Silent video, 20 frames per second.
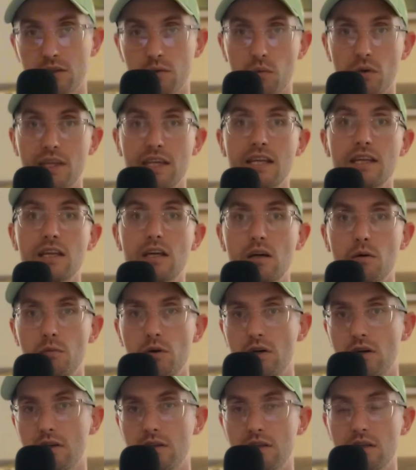within the
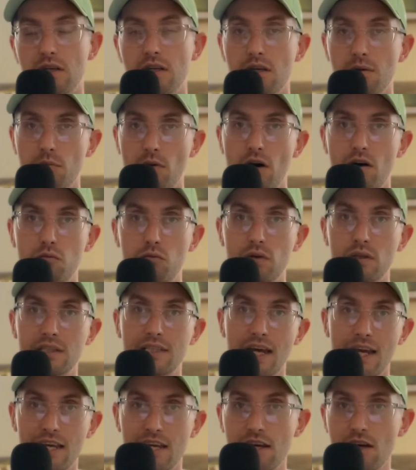community. EMAAR will
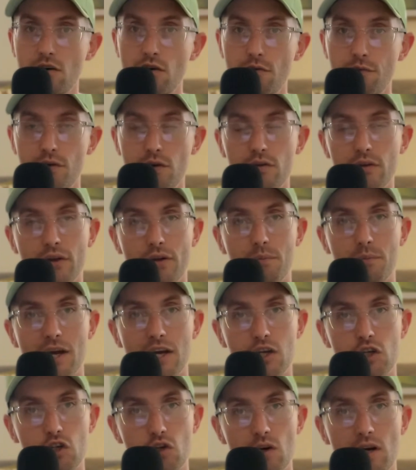take care of you. They'll
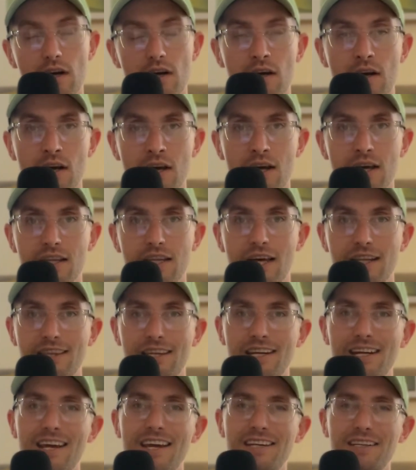make sure that the
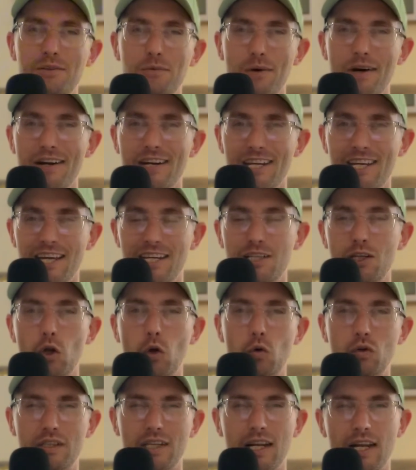next one gets
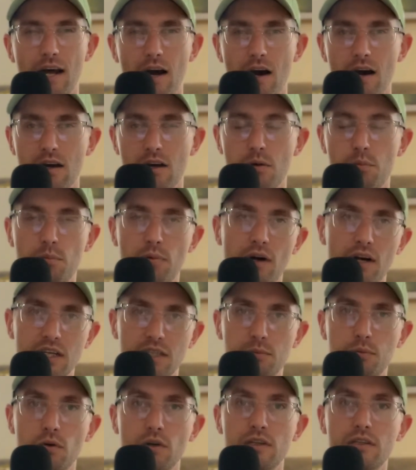launched at a higher
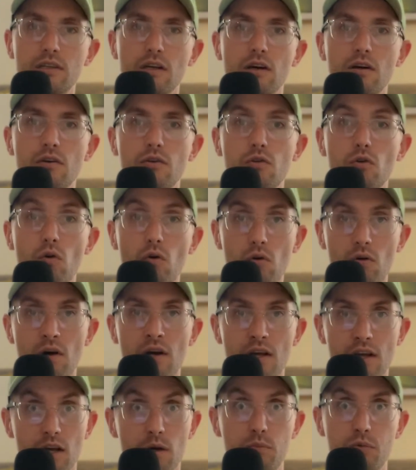price point. So your
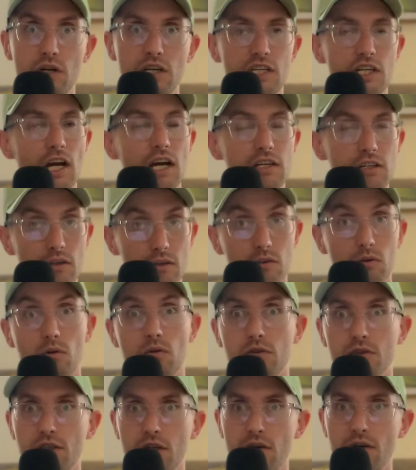appreciation is
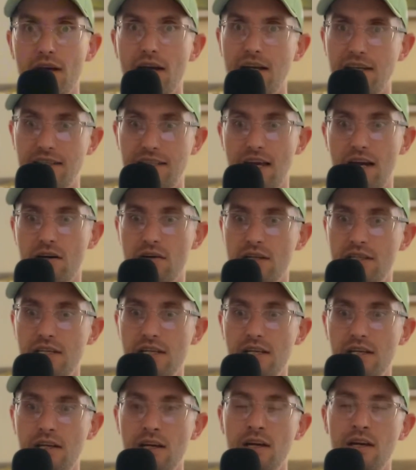also as
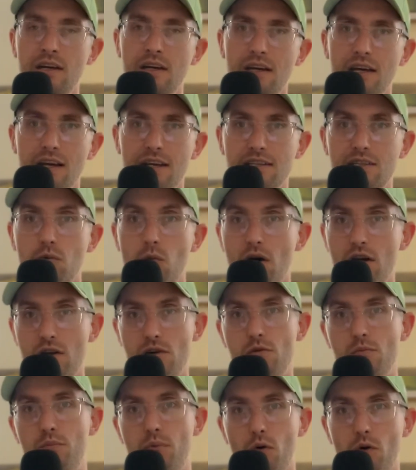guaranteed as the one
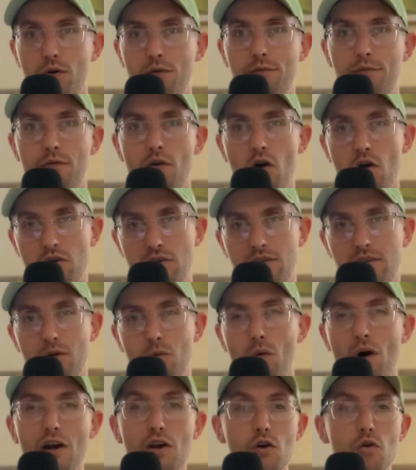who bought first, the
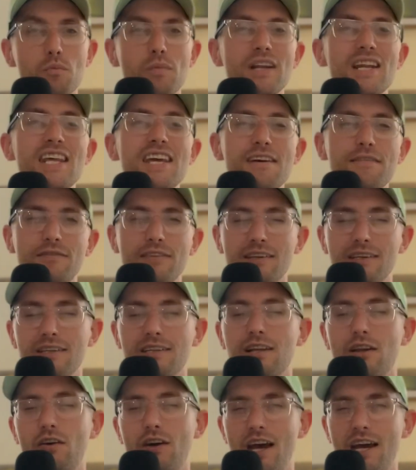one who believed in
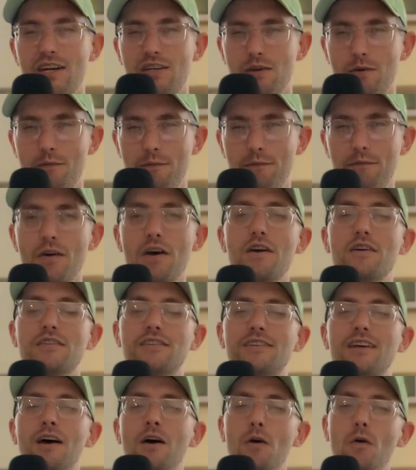this location
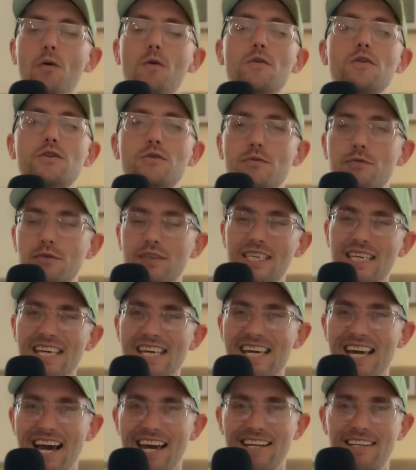first. All you
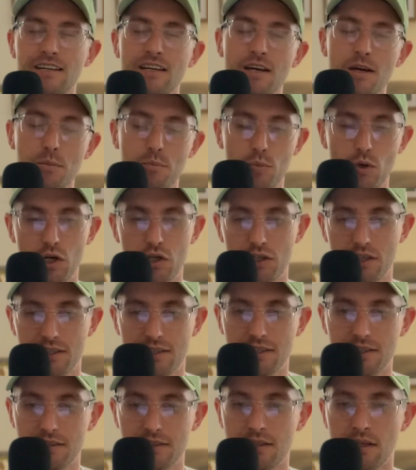Seagate
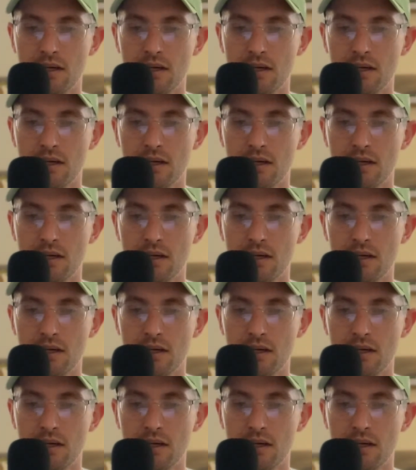purchases.